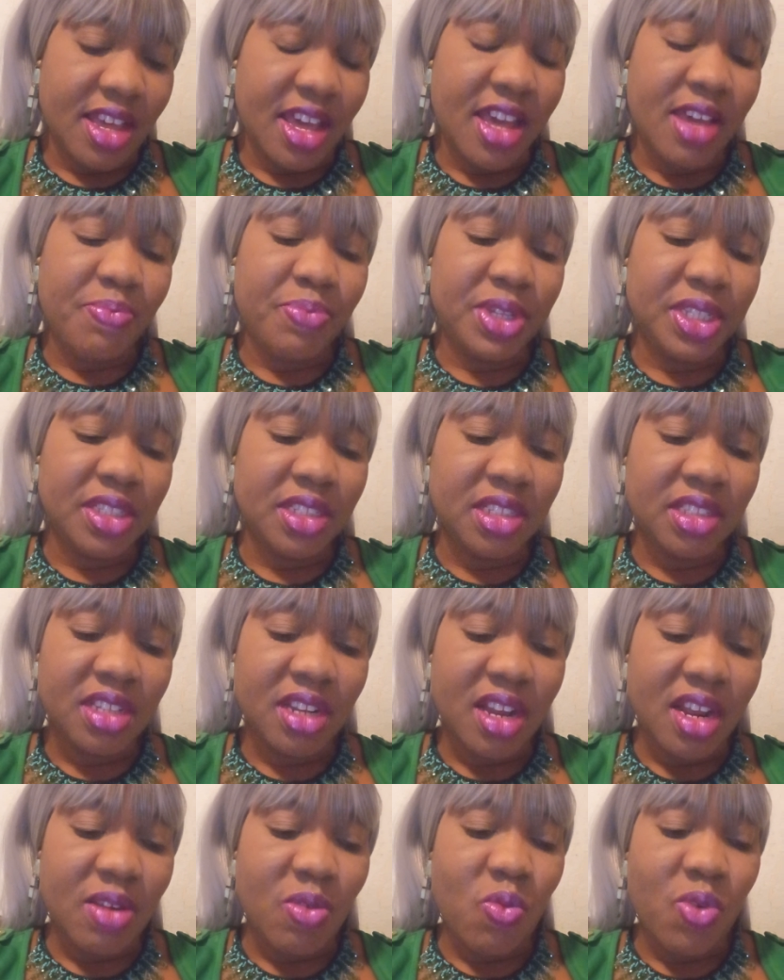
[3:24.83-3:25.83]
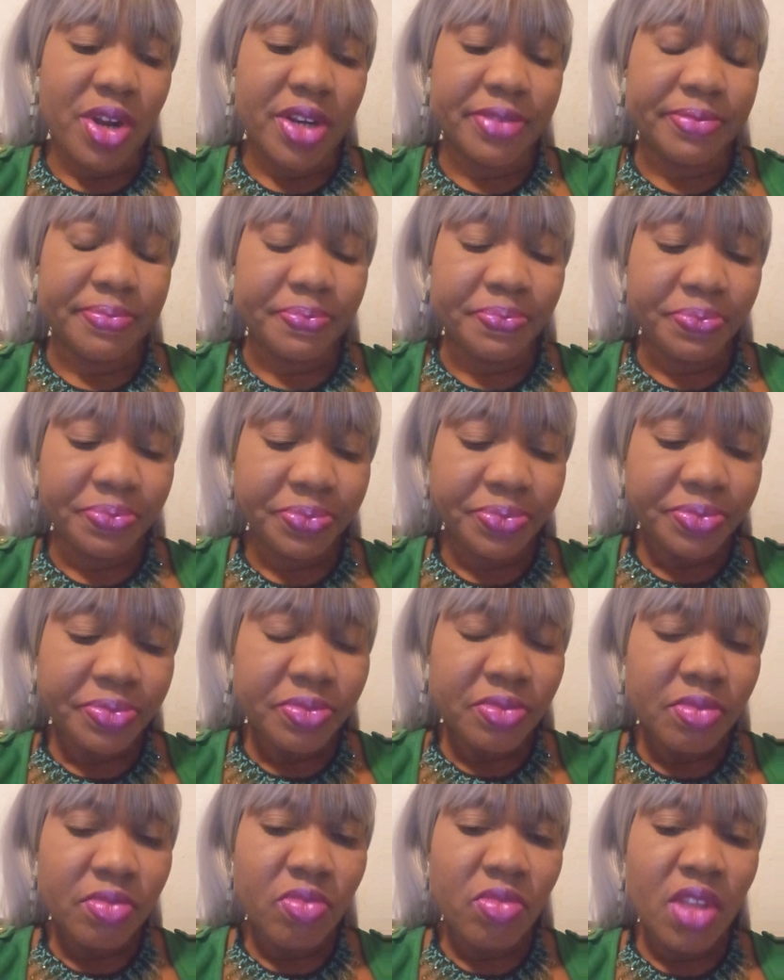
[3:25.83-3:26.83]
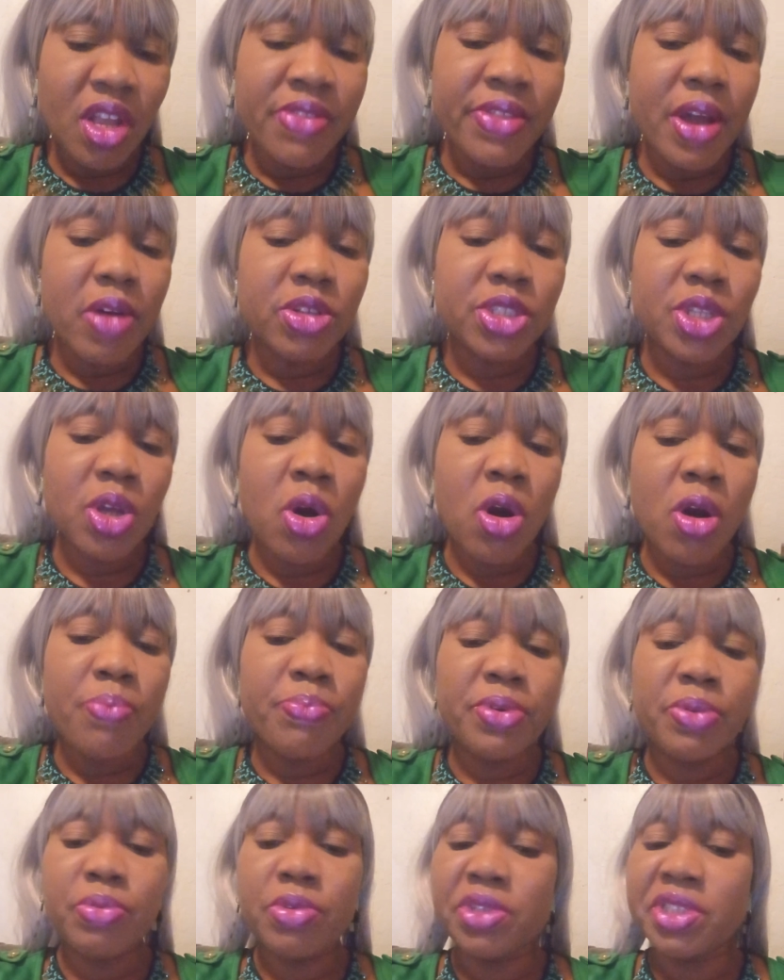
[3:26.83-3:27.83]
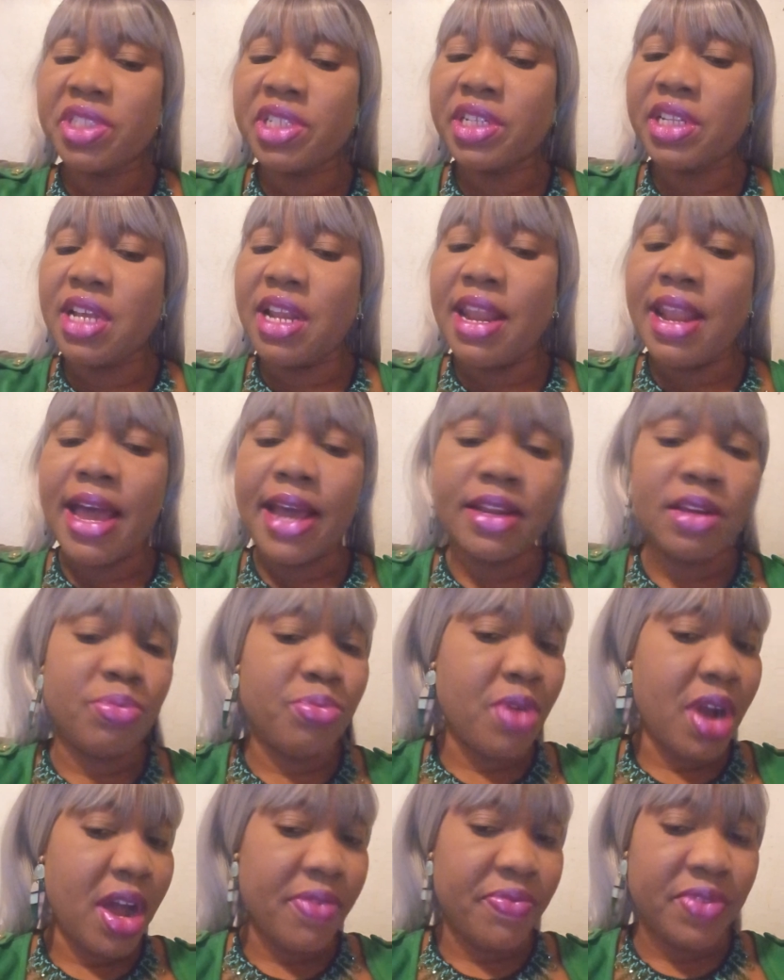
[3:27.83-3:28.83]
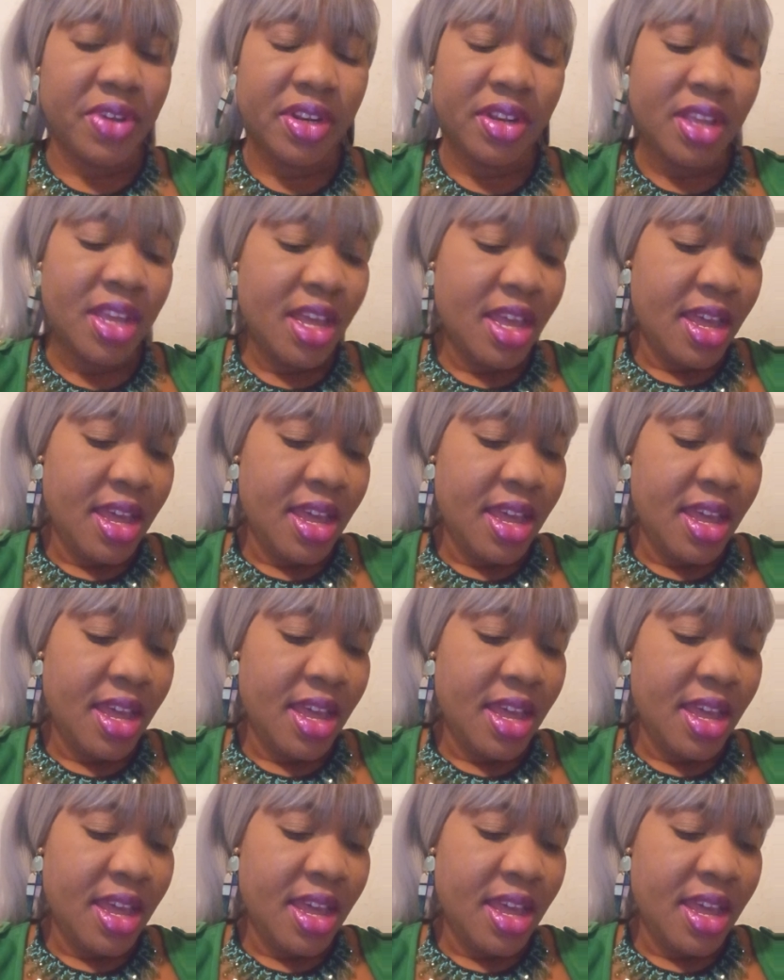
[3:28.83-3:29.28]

APT is another one that was up. People were taking a lot of profit.